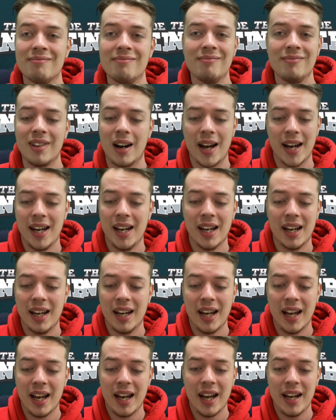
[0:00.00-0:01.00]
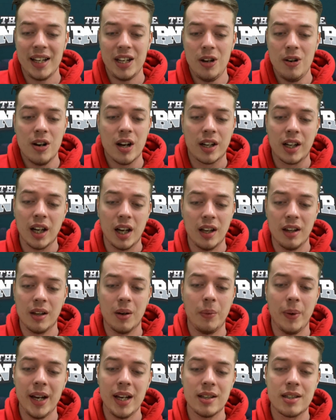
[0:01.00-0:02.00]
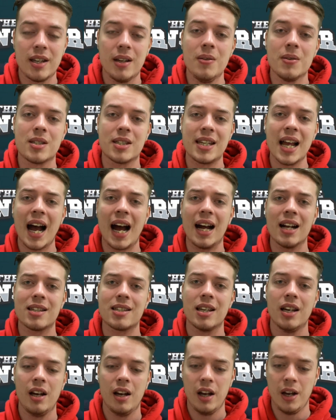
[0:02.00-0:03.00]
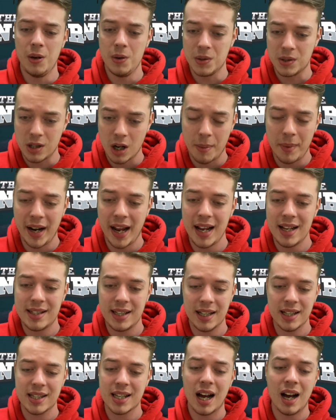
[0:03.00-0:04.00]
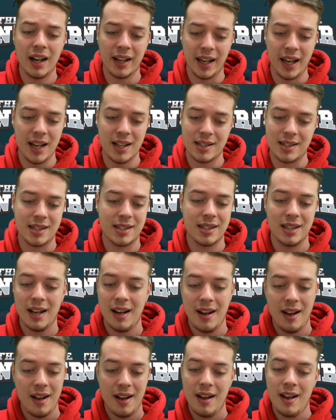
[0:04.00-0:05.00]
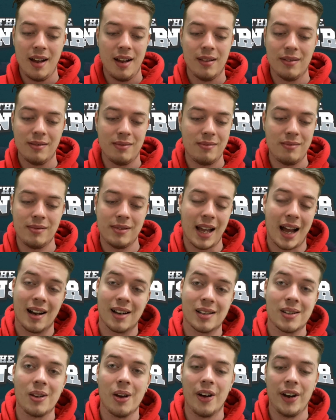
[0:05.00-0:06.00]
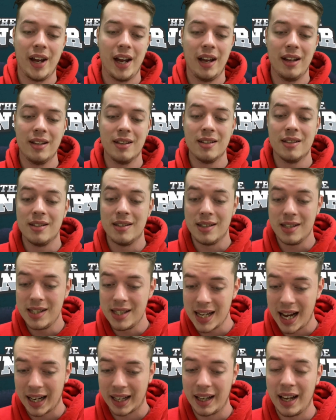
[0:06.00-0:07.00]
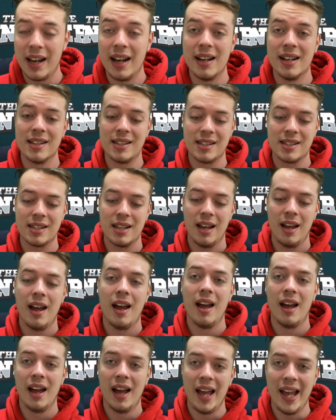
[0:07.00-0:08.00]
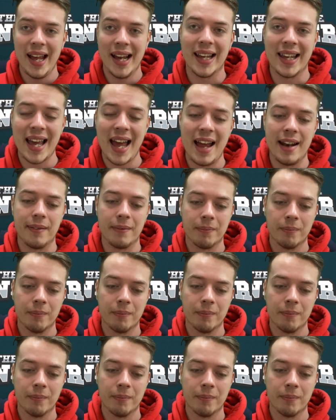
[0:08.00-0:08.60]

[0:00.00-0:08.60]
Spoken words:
Right? And you look at the week 2 stats, who's dominating targets? That's got it. Zach Ertz. Again.